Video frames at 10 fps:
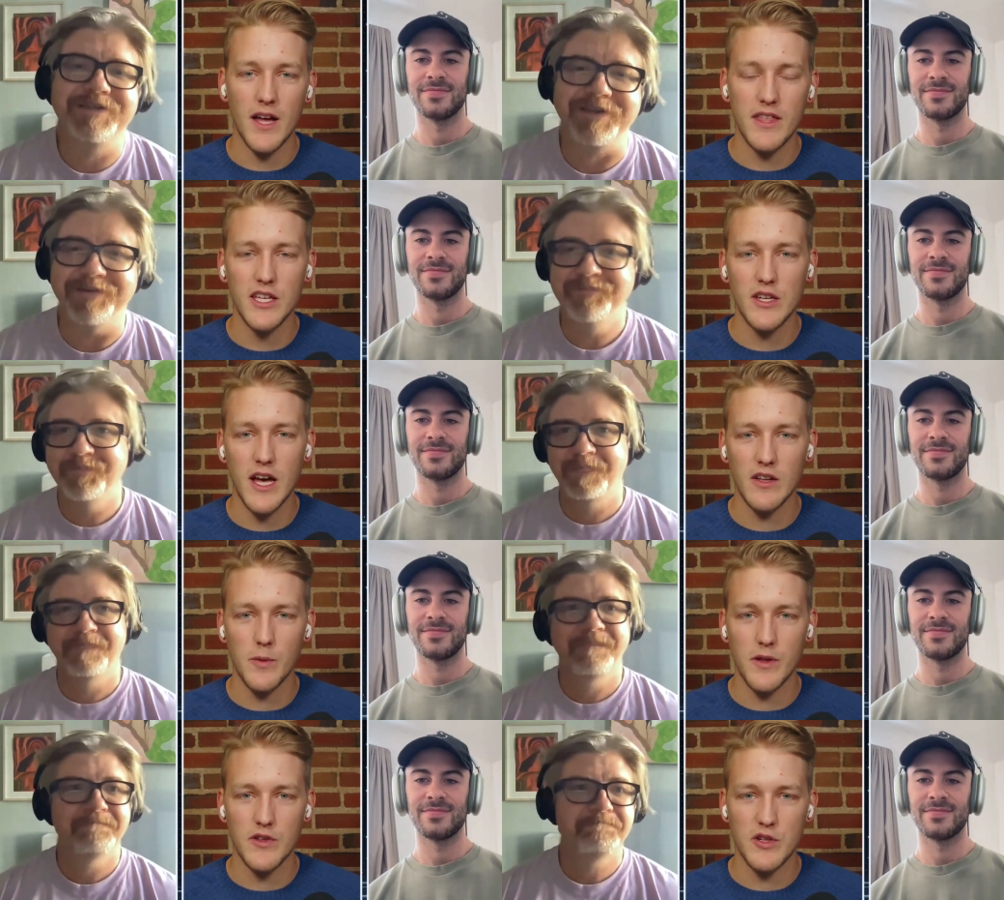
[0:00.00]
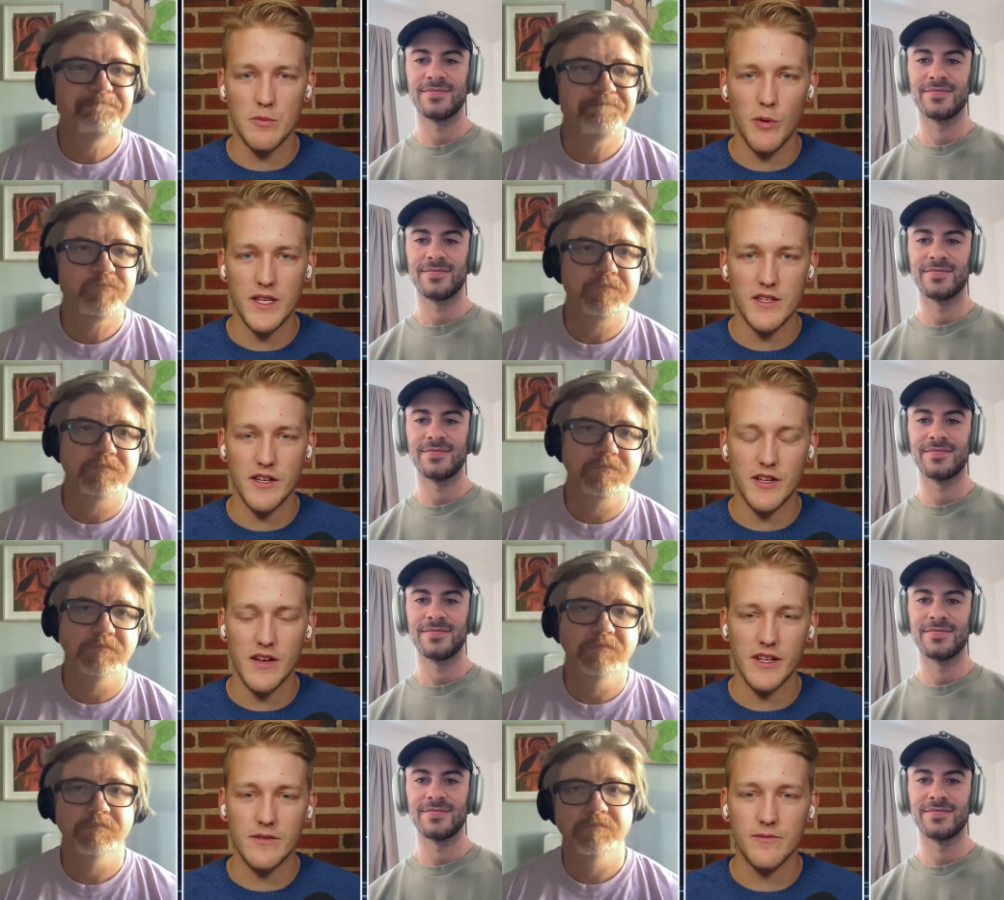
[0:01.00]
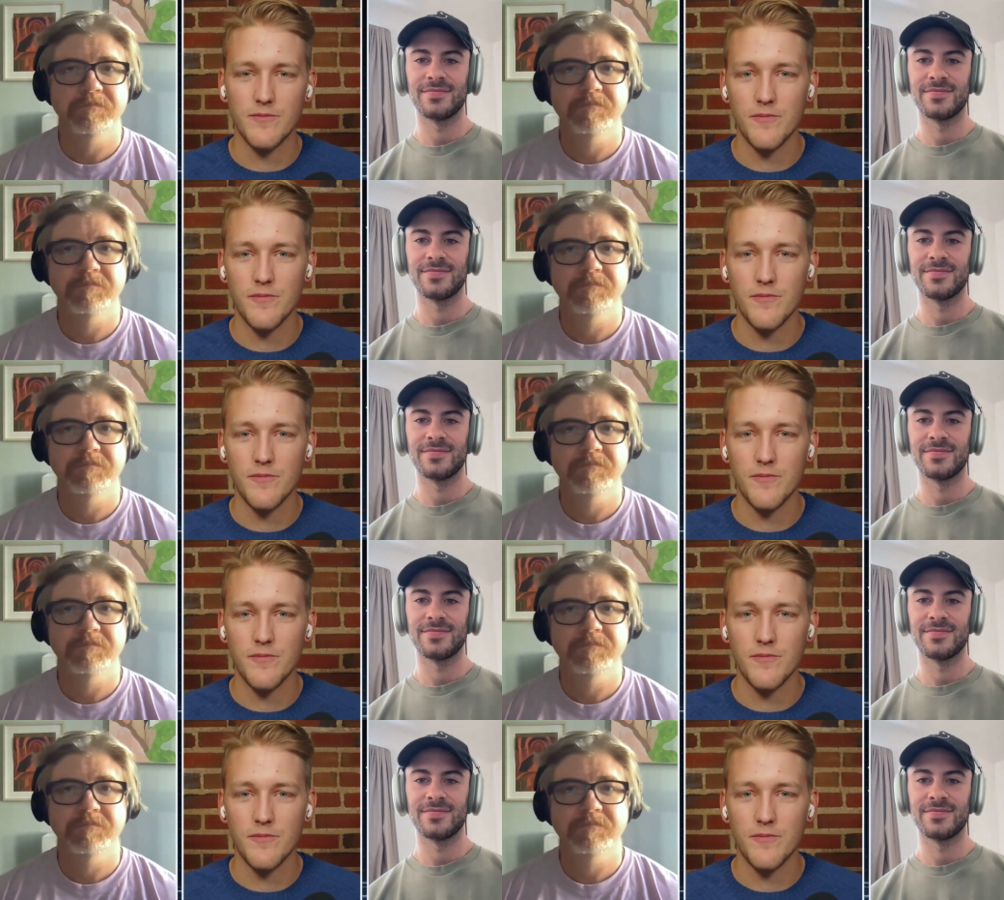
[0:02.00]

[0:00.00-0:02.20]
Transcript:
Speaker 1: I think you nailed it with those 2 points, though, David.